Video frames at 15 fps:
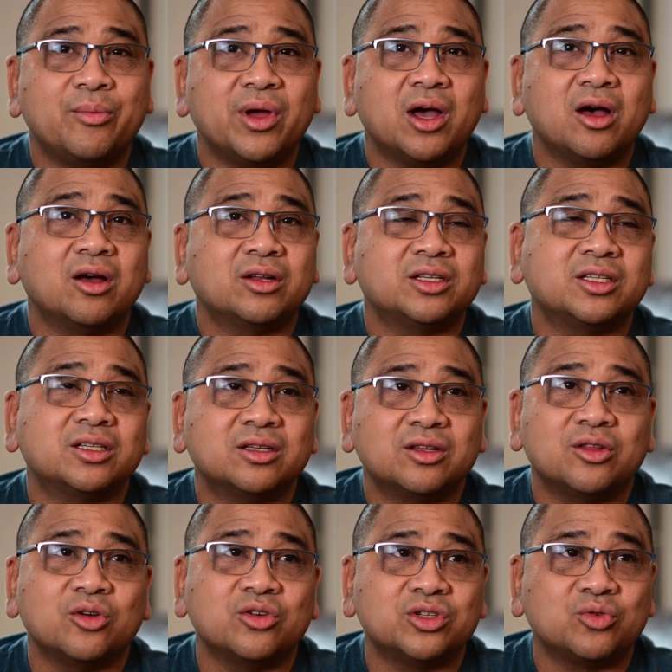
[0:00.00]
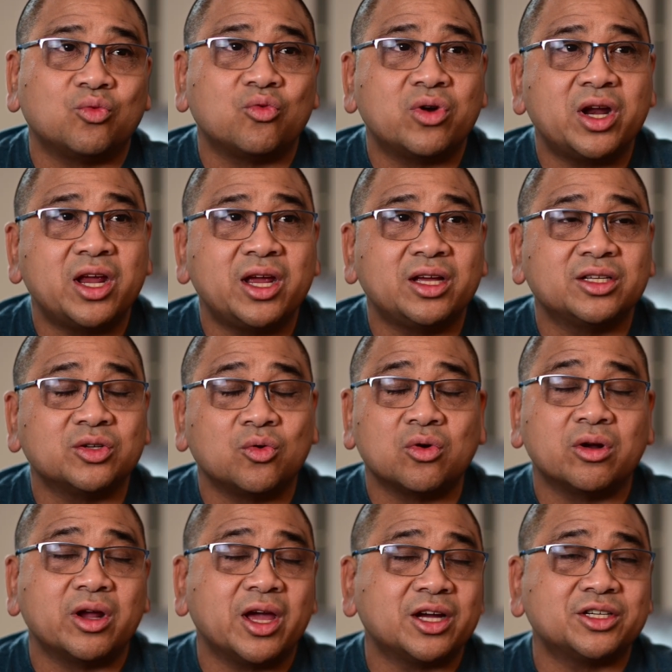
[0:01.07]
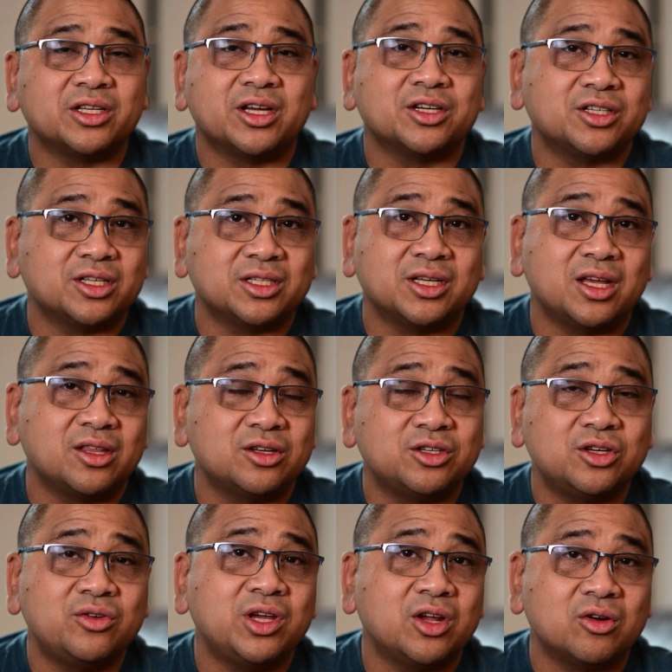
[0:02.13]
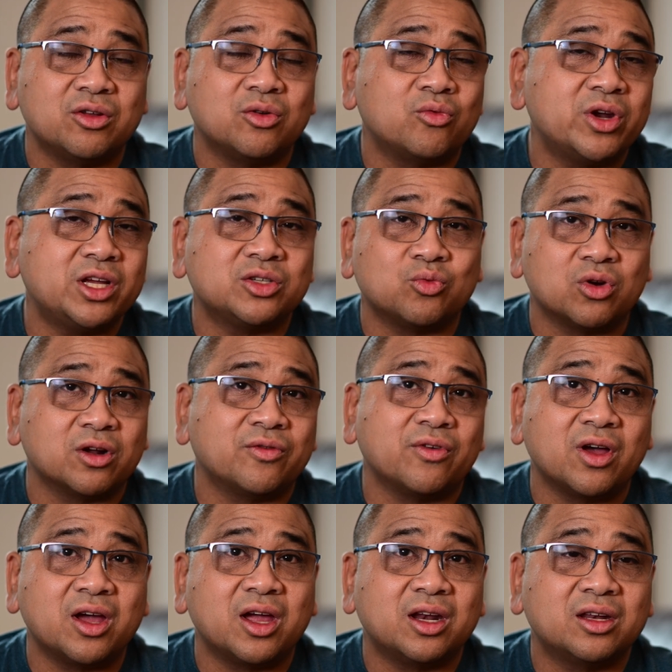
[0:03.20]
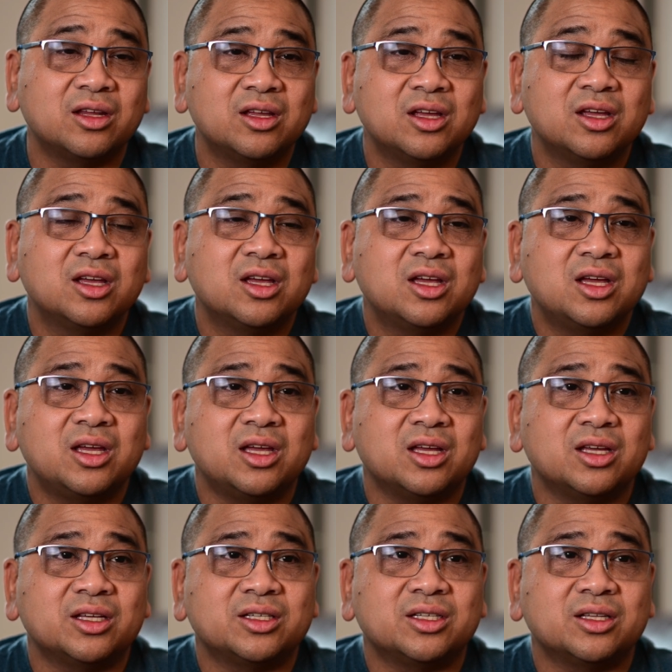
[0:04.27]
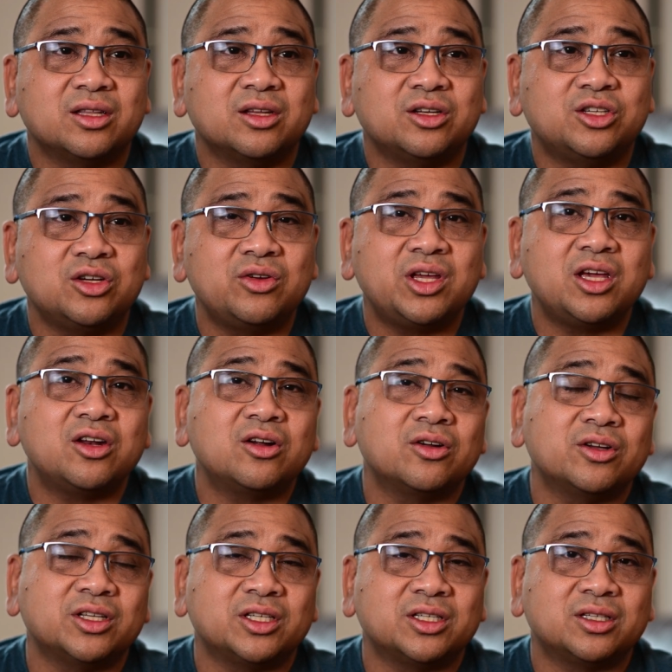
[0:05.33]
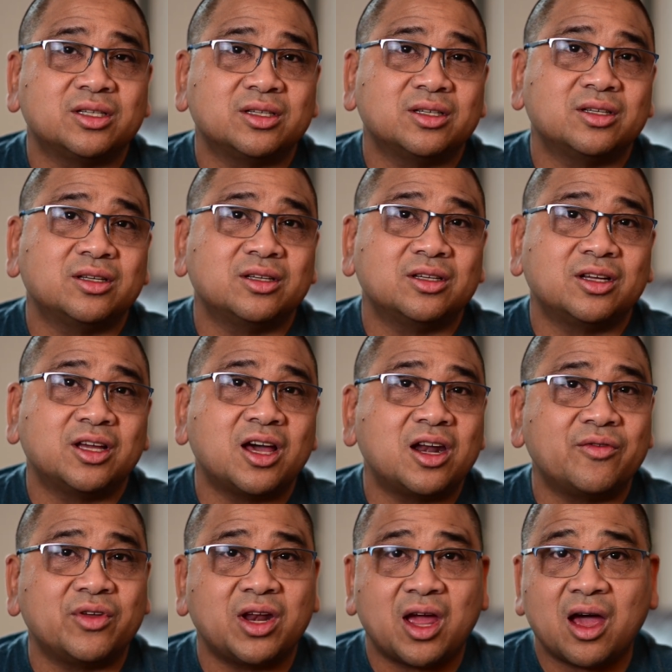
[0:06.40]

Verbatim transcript: about those rings, or actually I should say the dew heater, the rings worked fine, is the dew heater is kind of an